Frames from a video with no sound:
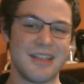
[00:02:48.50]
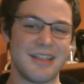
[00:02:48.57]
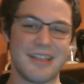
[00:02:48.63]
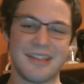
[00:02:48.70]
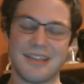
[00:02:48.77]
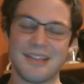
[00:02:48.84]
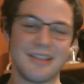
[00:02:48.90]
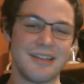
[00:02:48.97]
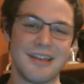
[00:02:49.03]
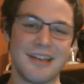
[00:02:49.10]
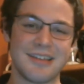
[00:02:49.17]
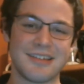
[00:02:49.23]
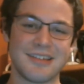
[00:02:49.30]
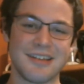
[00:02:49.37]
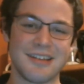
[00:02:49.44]
It's
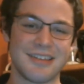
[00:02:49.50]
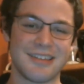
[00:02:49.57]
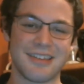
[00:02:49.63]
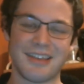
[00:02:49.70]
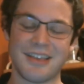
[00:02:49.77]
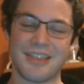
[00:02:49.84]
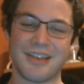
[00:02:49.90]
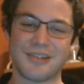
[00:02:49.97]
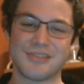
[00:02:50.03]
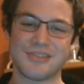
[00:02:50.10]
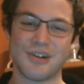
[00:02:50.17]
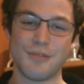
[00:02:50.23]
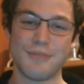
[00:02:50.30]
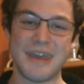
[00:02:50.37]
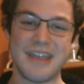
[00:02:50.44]
just they're so
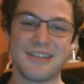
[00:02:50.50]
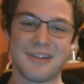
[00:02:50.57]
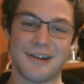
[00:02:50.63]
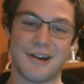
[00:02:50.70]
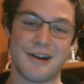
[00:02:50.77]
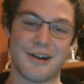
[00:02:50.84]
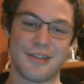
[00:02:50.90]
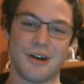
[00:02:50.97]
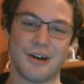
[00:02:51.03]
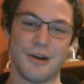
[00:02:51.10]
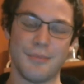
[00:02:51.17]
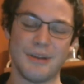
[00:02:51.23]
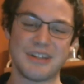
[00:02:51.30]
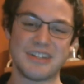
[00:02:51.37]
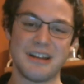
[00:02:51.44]
mean to her though, but
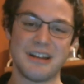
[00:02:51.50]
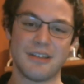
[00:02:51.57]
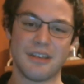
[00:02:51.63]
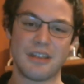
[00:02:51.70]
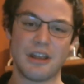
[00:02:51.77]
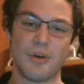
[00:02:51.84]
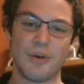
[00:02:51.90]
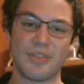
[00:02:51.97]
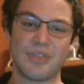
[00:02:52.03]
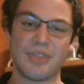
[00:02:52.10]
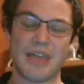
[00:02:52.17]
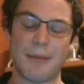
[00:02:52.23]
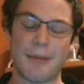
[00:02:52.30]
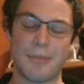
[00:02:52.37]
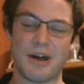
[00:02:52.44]
she doesn't know that
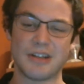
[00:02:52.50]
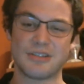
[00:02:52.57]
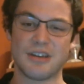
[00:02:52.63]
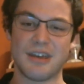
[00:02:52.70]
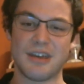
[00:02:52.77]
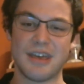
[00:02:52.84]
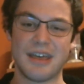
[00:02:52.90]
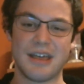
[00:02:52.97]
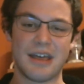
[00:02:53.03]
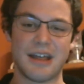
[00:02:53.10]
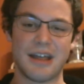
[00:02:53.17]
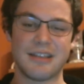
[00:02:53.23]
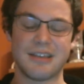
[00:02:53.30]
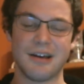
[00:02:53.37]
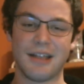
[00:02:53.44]
much
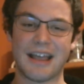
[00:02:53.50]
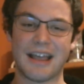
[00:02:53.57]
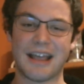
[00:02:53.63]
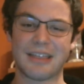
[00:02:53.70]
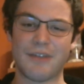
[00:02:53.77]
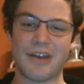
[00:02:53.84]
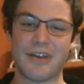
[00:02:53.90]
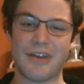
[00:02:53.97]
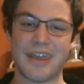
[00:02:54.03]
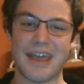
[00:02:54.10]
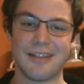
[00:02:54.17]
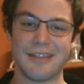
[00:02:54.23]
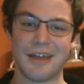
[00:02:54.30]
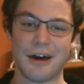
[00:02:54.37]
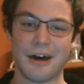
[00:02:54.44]
until like at the very end
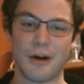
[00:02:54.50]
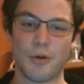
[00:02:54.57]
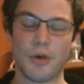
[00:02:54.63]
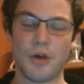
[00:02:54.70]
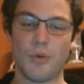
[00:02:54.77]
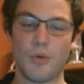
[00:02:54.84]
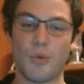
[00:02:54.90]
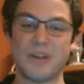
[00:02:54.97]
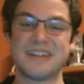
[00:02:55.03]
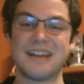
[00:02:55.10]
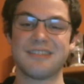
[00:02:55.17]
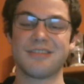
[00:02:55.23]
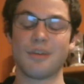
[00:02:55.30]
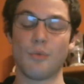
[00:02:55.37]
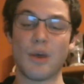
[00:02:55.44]
though, when she gets
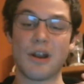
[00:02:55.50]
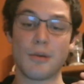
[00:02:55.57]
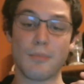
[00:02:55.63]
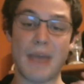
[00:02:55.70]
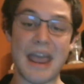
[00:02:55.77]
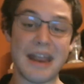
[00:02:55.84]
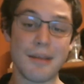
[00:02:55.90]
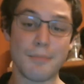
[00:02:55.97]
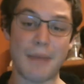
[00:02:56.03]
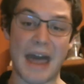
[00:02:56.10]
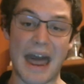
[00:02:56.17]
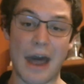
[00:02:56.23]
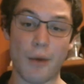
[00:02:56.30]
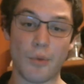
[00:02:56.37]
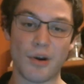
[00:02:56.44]
the Winter Maiden
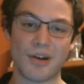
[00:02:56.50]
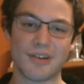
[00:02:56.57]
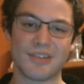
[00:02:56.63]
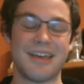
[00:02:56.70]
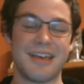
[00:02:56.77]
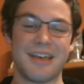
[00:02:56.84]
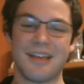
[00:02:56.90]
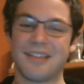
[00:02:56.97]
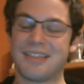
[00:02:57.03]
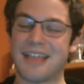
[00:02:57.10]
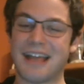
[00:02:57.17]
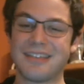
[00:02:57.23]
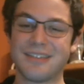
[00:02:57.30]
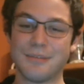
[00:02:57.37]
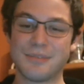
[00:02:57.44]
powers.
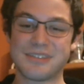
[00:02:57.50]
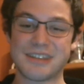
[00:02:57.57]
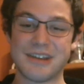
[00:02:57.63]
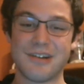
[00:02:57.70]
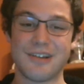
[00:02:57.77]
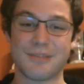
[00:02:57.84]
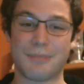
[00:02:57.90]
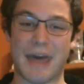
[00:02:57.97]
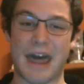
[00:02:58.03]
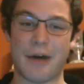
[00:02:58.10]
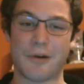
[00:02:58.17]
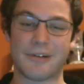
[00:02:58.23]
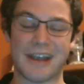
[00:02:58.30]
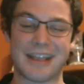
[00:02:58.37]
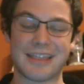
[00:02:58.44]
That's some serious power
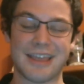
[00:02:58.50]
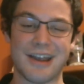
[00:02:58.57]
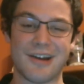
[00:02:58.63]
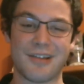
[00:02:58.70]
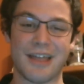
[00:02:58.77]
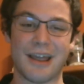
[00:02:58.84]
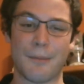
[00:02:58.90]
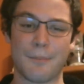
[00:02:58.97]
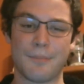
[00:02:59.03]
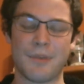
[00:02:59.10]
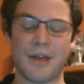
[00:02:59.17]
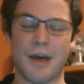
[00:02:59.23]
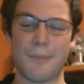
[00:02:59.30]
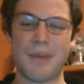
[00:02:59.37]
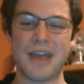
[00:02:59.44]
right there, like
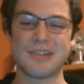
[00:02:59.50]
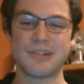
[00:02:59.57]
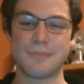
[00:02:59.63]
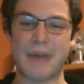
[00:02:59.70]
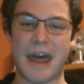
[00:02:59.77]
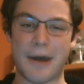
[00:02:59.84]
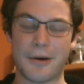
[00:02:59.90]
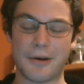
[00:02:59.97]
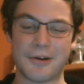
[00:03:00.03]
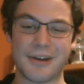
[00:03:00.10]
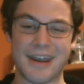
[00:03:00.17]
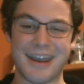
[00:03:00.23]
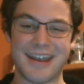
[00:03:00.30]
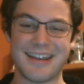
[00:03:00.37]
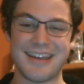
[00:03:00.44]
a major power
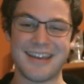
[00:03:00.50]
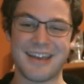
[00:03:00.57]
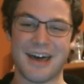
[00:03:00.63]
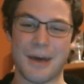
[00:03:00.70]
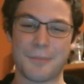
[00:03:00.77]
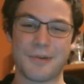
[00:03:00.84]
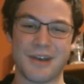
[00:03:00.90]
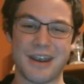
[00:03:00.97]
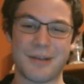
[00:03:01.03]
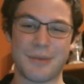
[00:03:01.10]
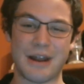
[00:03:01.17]
grade upgrade, whatever you